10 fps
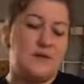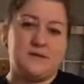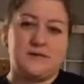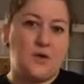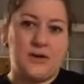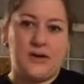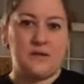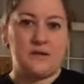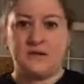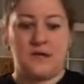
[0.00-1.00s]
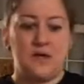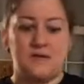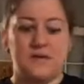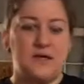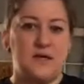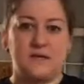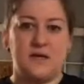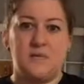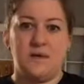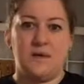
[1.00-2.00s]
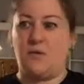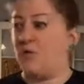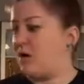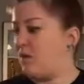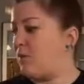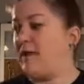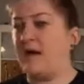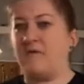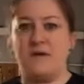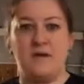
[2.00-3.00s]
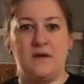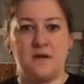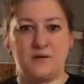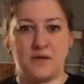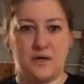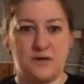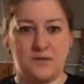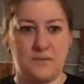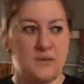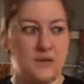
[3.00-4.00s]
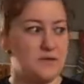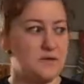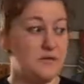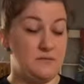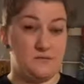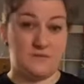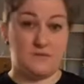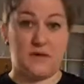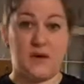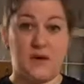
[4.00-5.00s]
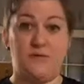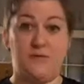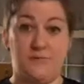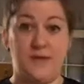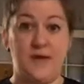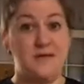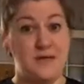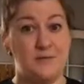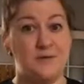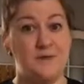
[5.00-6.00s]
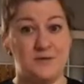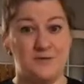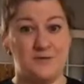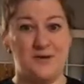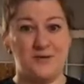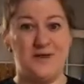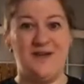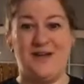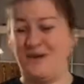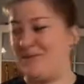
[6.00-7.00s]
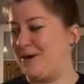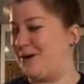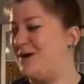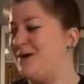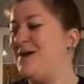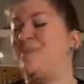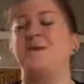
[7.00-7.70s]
It's coating it in the sauce, and it's keeping it warm while everything else cooks, because that 8 tablespoons of butter is a lot of butter,